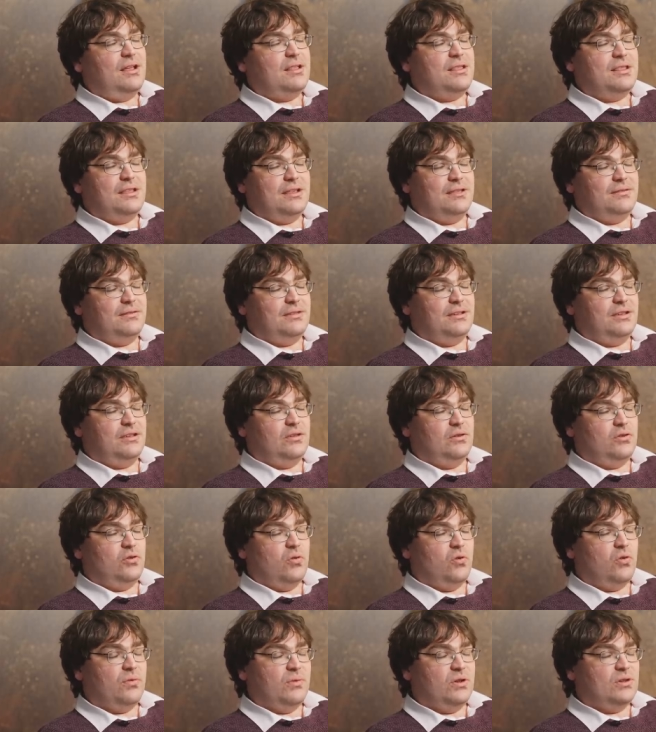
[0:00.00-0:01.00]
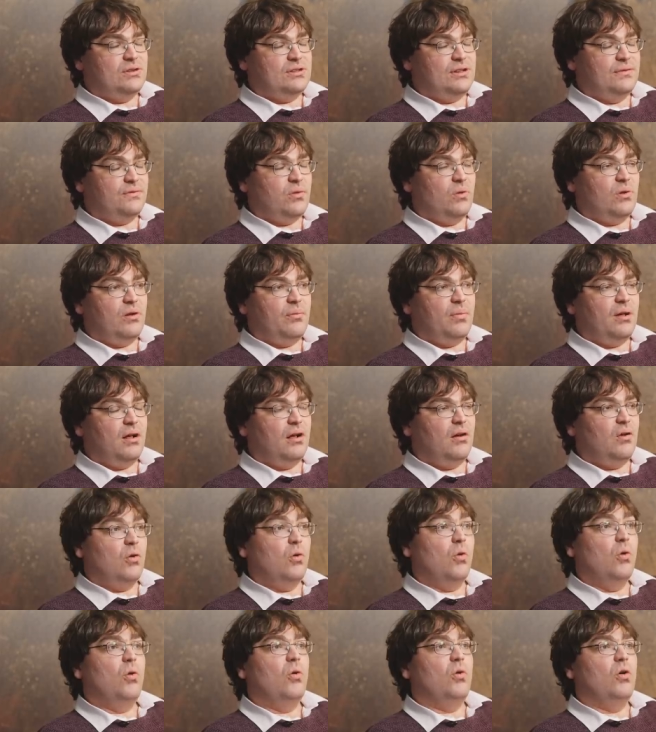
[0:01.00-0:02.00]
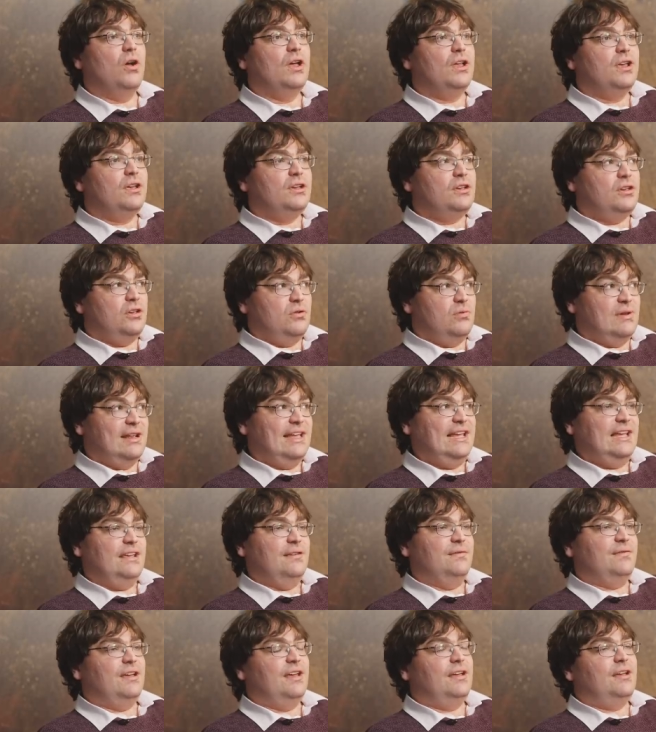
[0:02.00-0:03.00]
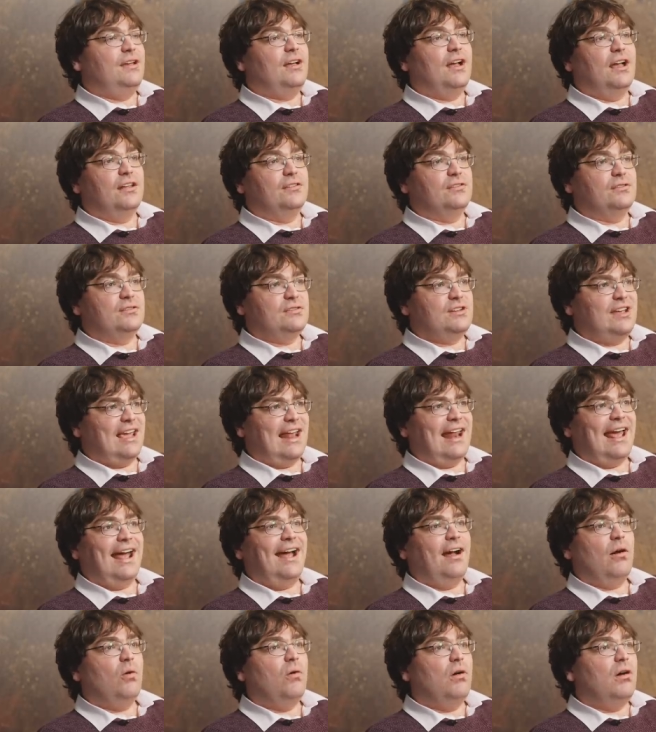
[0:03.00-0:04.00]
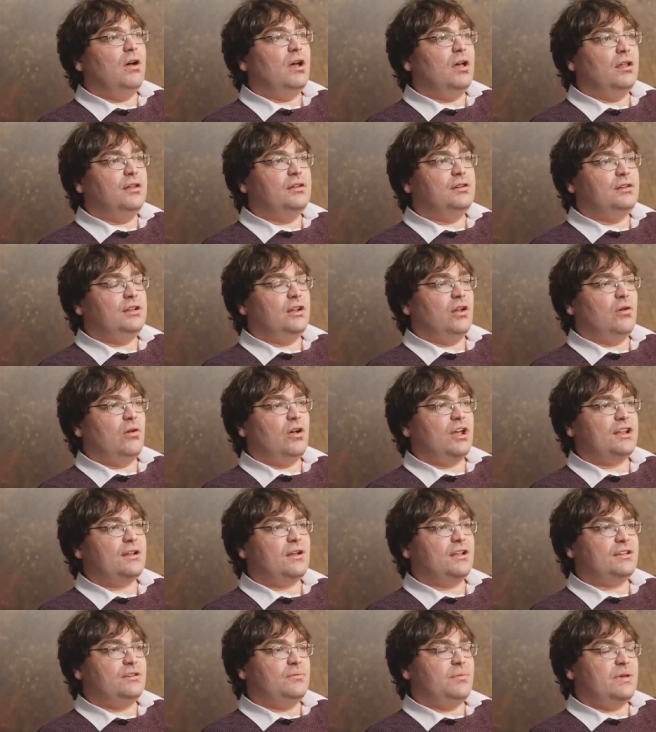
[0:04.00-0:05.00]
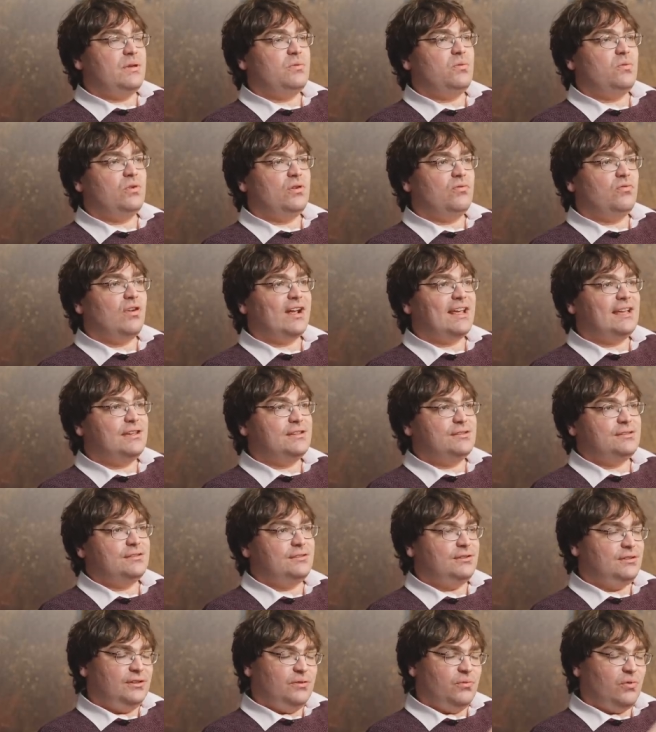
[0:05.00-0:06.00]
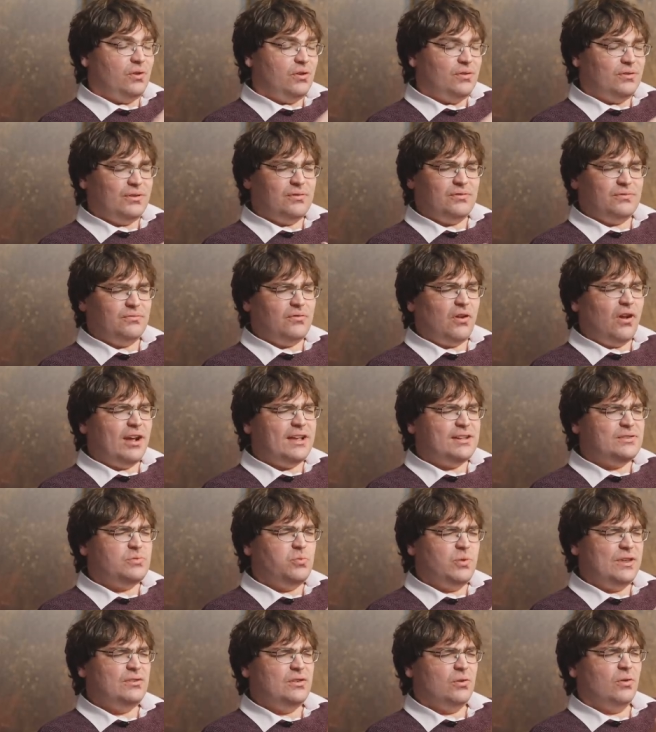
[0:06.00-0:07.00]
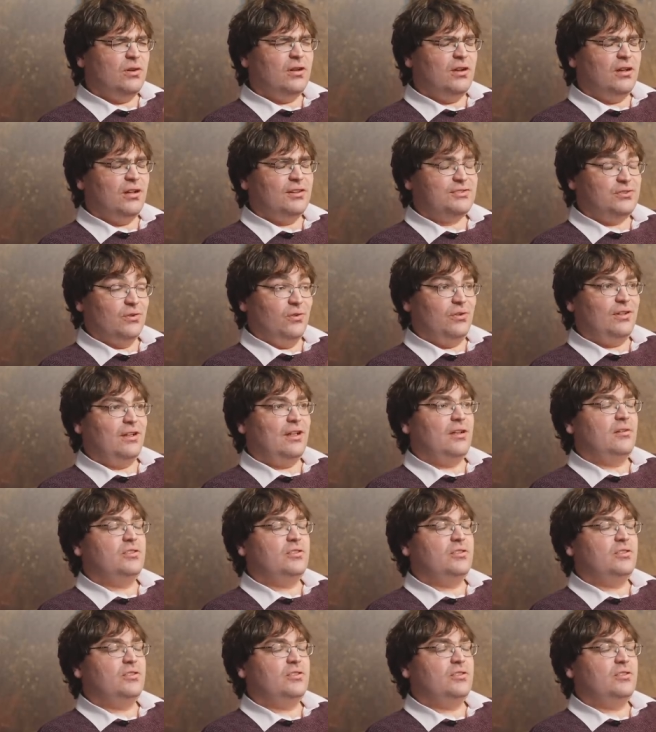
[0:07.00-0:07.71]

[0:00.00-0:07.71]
your community fall apart, or you leave it and get out. And, you know, people want to rise with your class, not